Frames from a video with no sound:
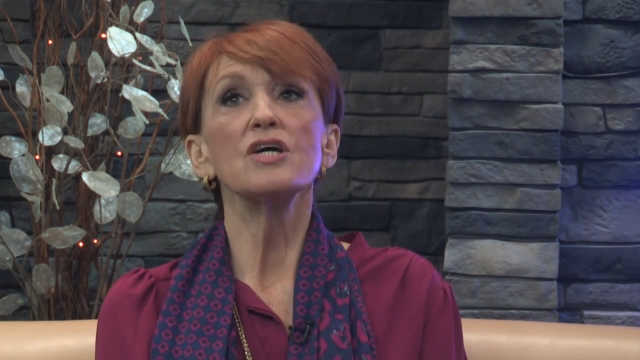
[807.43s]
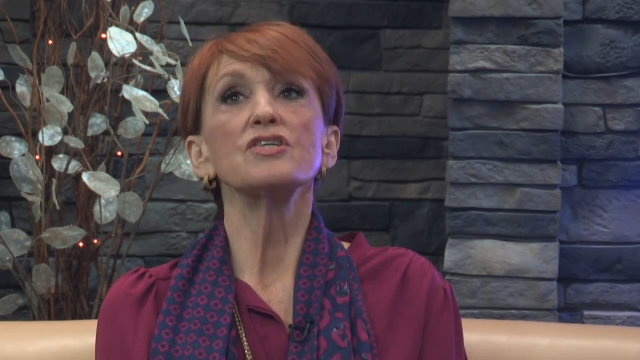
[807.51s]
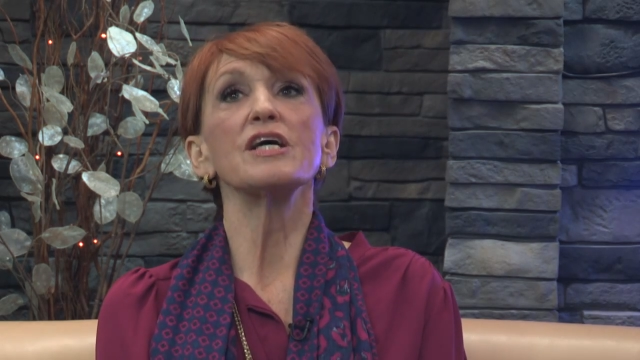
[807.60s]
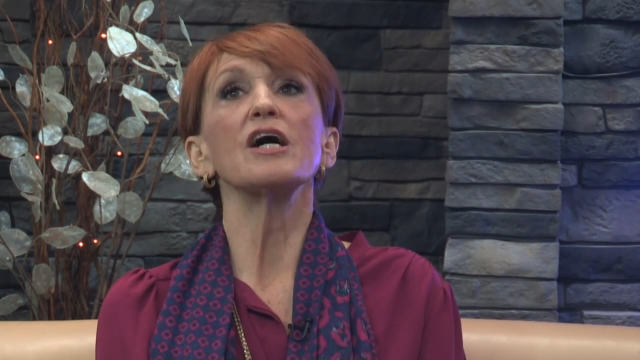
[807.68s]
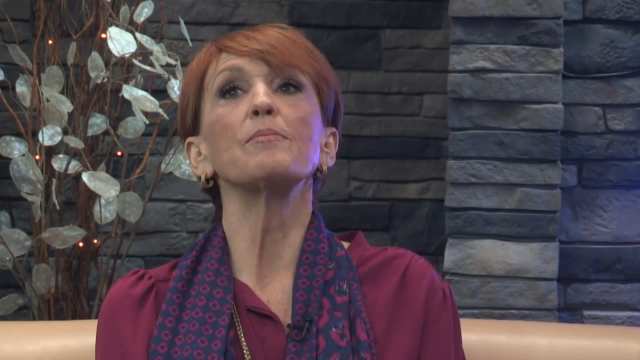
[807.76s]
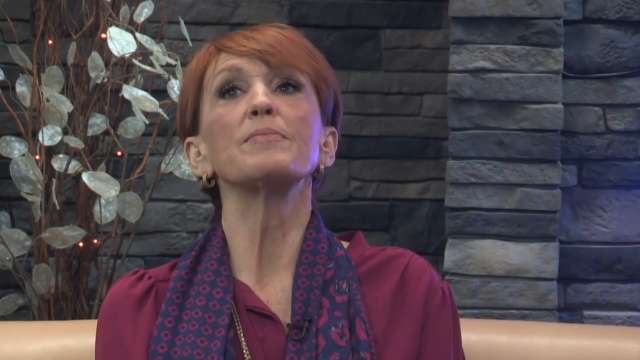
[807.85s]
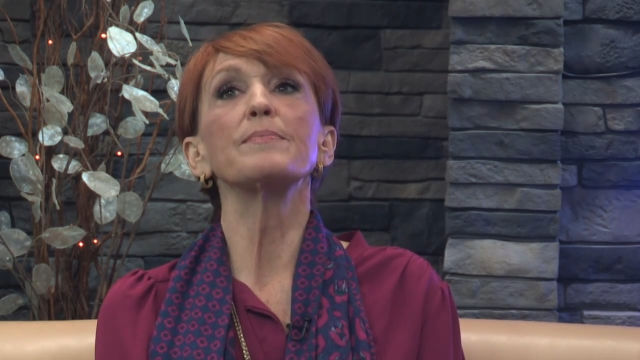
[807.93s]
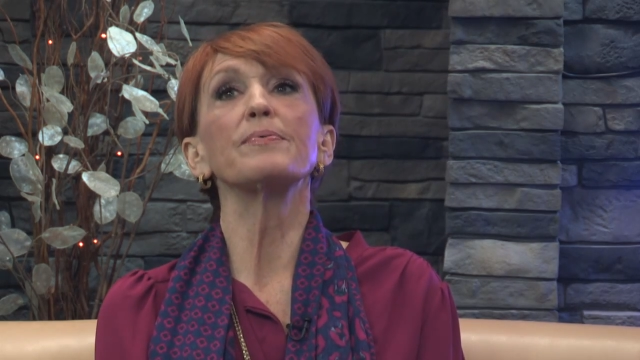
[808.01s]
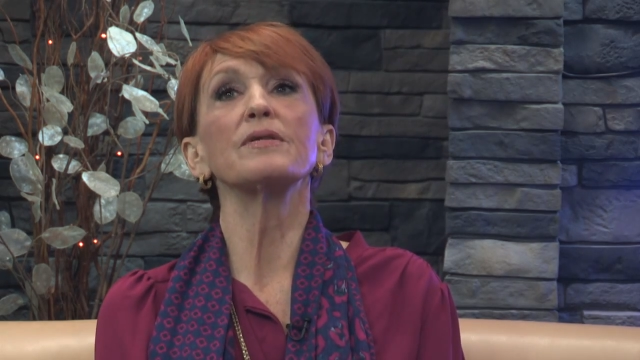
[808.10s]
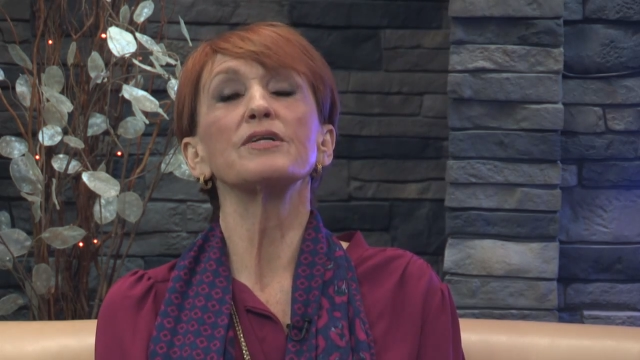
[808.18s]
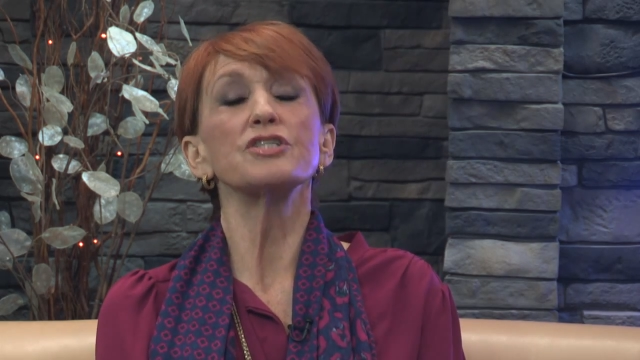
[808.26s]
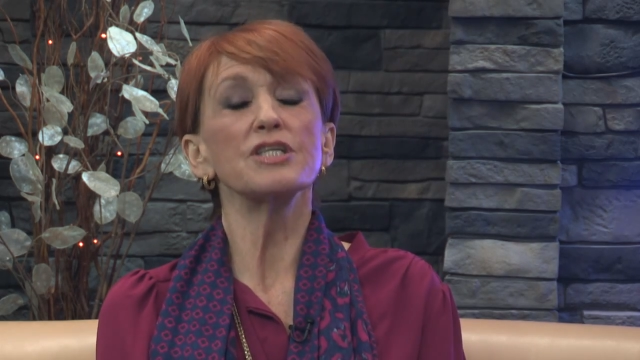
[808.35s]
to help
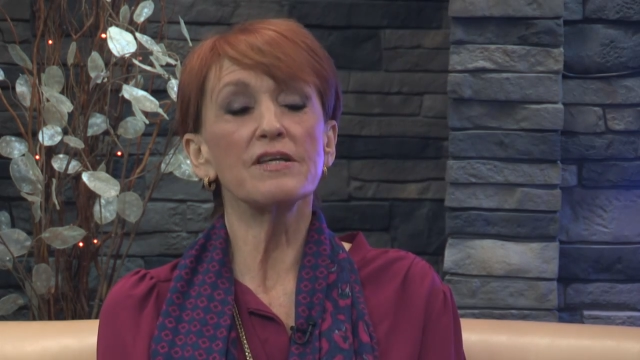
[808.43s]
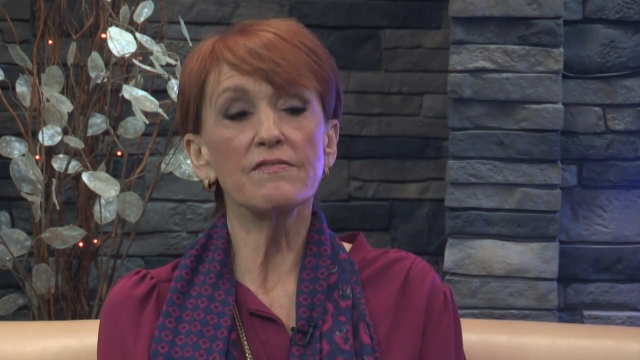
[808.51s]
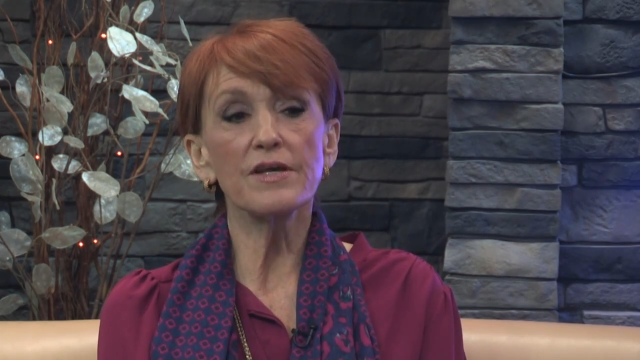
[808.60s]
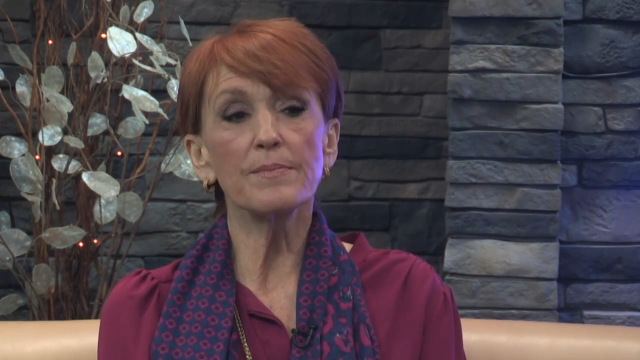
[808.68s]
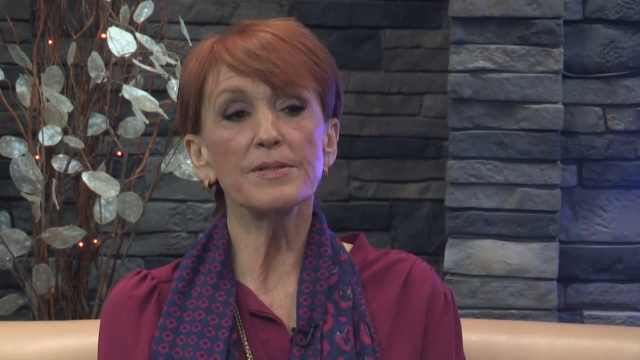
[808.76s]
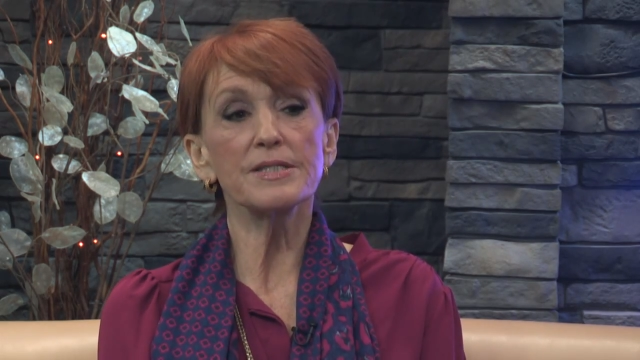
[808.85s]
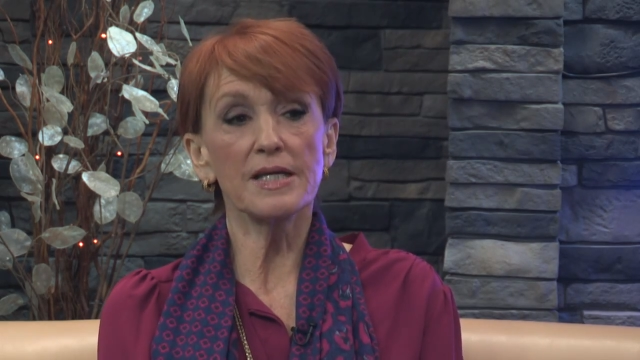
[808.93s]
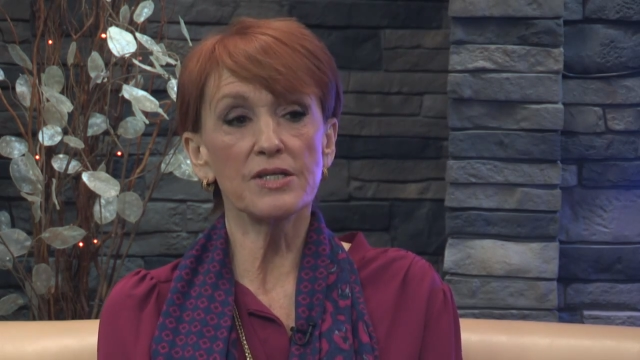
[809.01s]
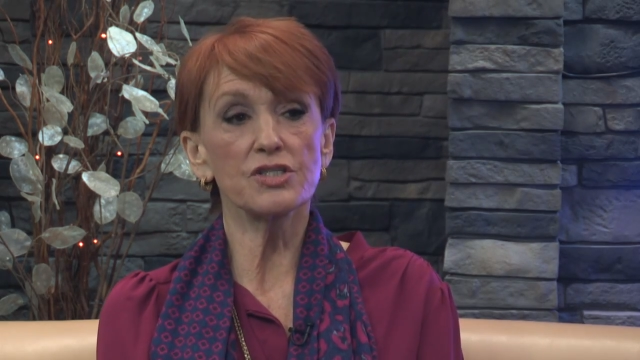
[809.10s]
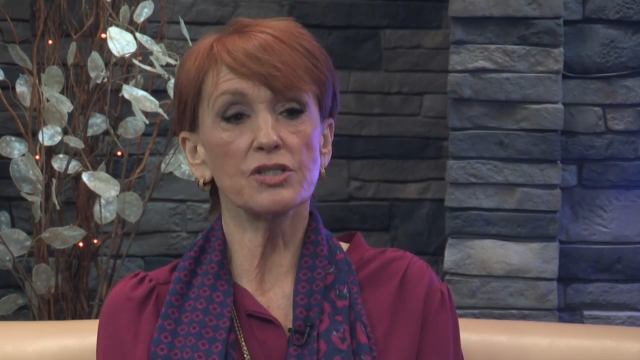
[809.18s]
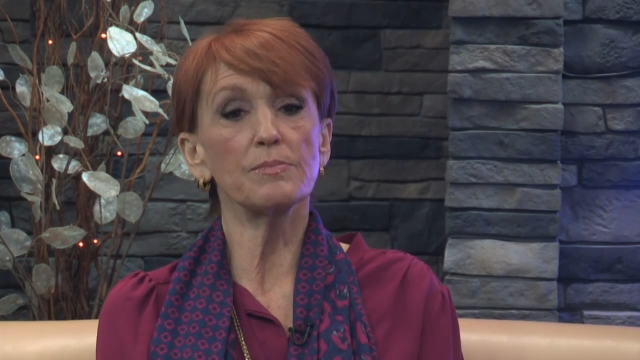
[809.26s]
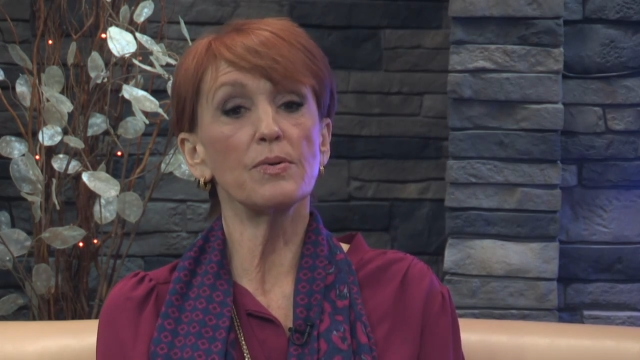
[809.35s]
people achieve their potential,